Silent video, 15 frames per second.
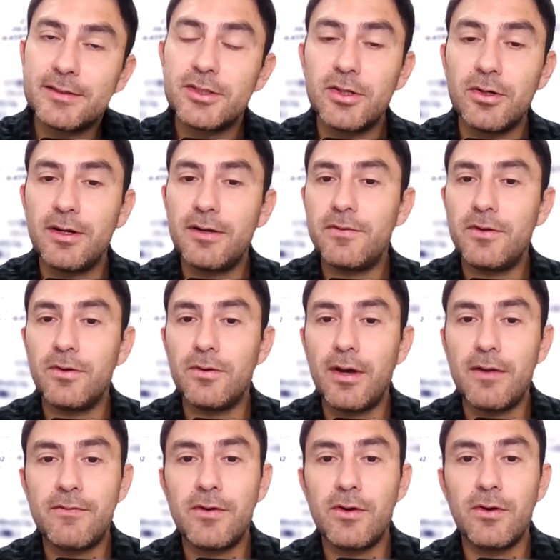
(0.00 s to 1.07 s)
So if
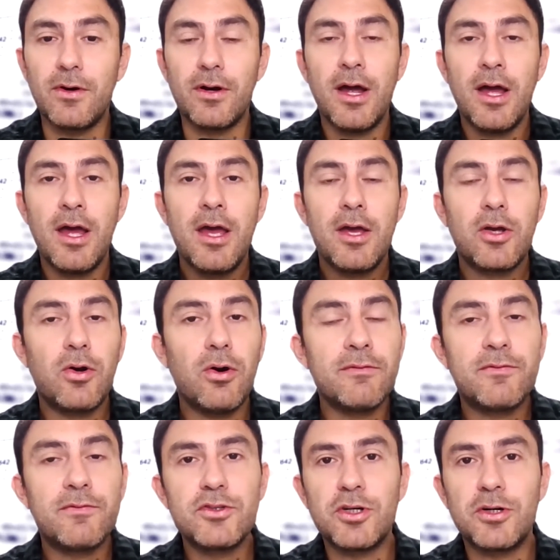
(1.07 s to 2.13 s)
you're going
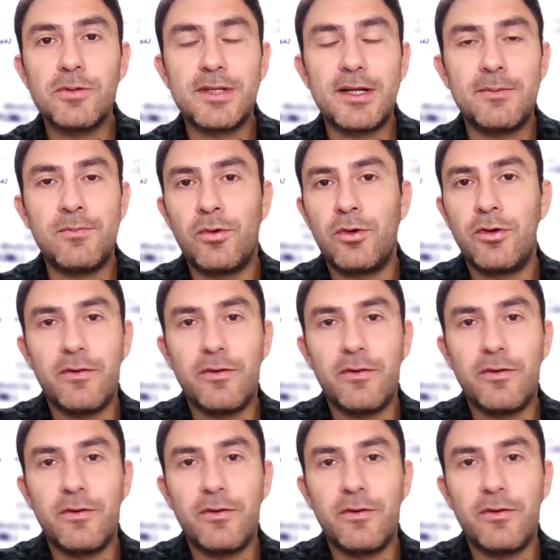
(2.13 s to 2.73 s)
for jobs that are more